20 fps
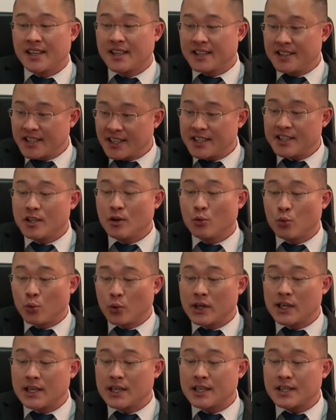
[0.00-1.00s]
then the
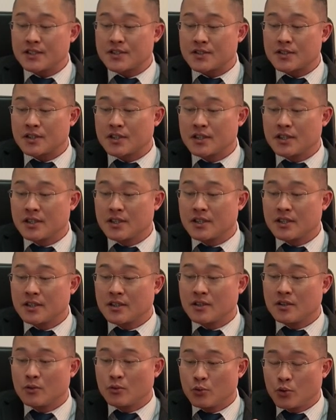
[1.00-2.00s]
words
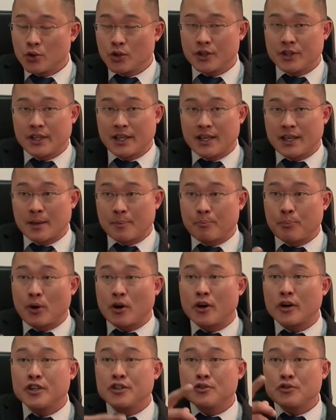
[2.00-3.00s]
would
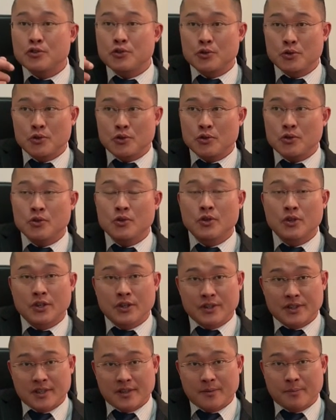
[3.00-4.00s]
point to
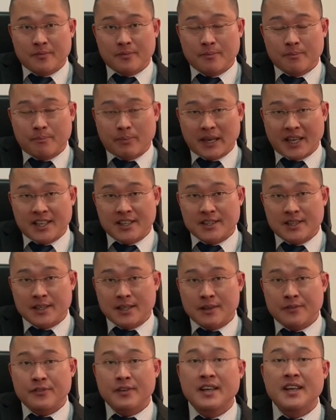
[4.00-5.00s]
the
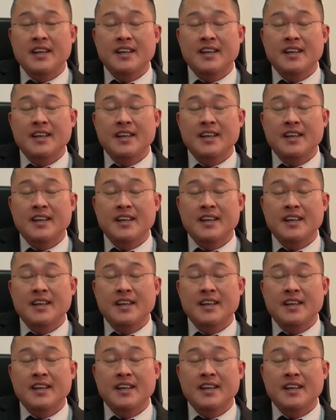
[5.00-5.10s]
plaintiff,